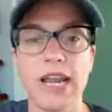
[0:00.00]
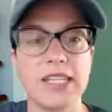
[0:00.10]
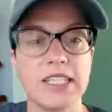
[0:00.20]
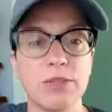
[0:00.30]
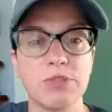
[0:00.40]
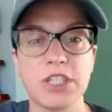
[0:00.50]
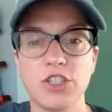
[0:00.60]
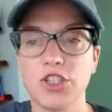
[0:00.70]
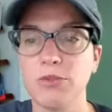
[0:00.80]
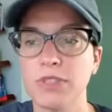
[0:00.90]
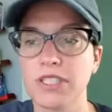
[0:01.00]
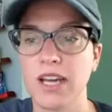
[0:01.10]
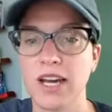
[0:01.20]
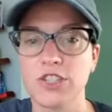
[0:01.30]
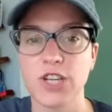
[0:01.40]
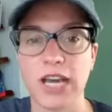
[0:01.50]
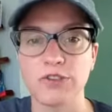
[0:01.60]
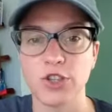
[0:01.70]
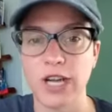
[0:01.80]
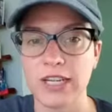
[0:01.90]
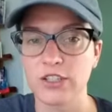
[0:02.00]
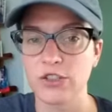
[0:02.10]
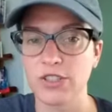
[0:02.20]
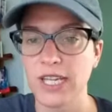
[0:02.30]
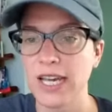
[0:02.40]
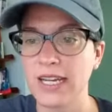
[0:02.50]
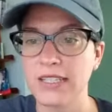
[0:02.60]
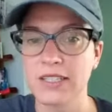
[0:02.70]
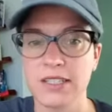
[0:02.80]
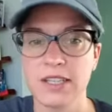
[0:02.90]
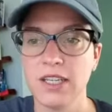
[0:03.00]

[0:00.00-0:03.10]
a deep tissue massage after exercise.